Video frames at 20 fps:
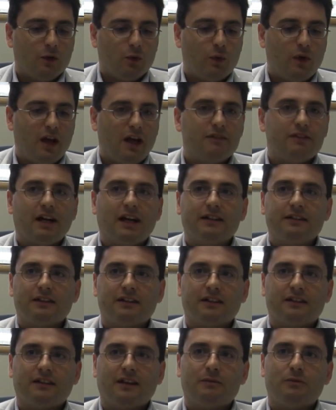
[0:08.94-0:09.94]
We have under
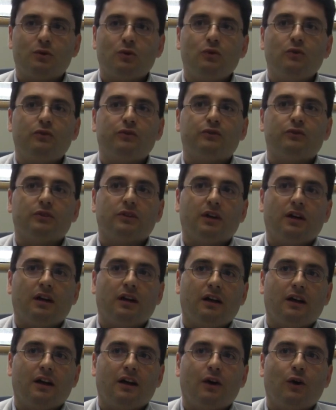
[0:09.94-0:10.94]
the same roof
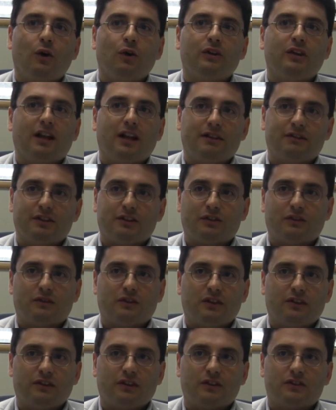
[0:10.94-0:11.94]
uh, all the levels of
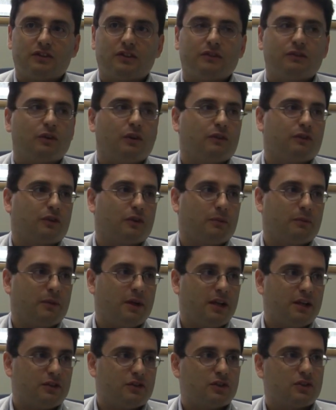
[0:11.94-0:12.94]
research, from, from
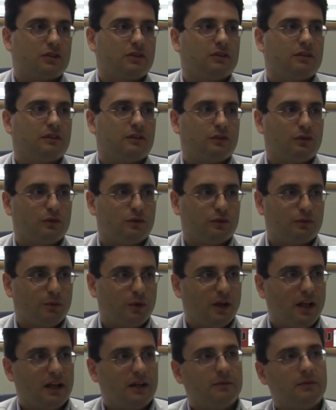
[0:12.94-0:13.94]
bench to
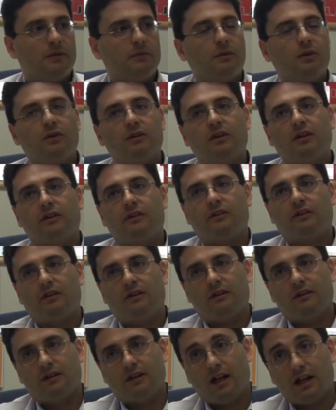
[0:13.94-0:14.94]
small animal models,
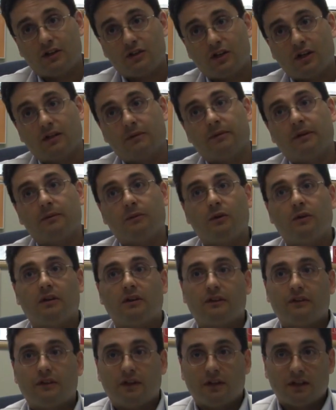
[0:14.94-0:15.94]
uh, large animal
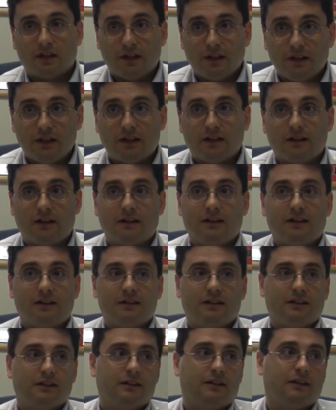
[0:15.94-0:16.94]
models, and clinical
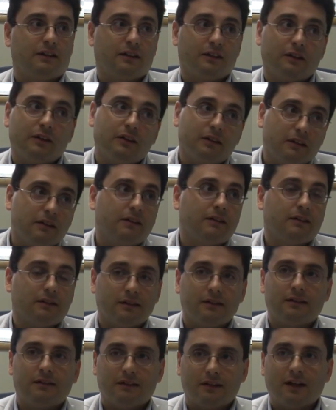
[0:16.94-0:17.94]
uh,
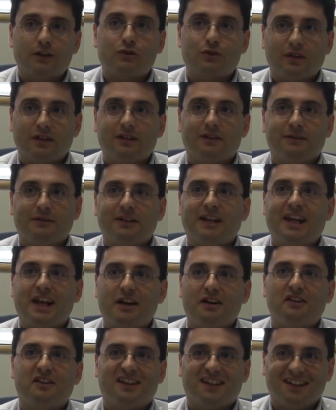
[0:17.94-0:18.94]
uh, actually
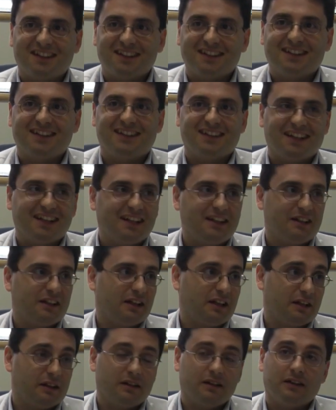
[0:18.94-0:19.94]
care and,
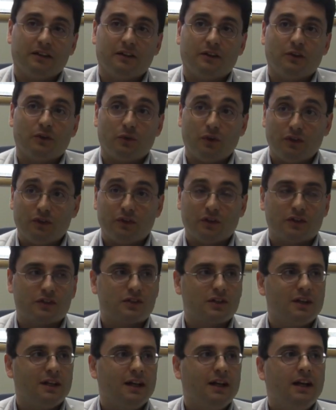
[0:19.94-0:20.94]
and
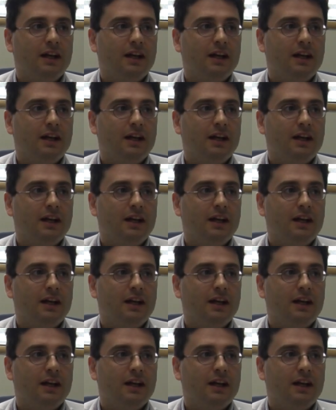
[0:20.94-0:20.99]
research.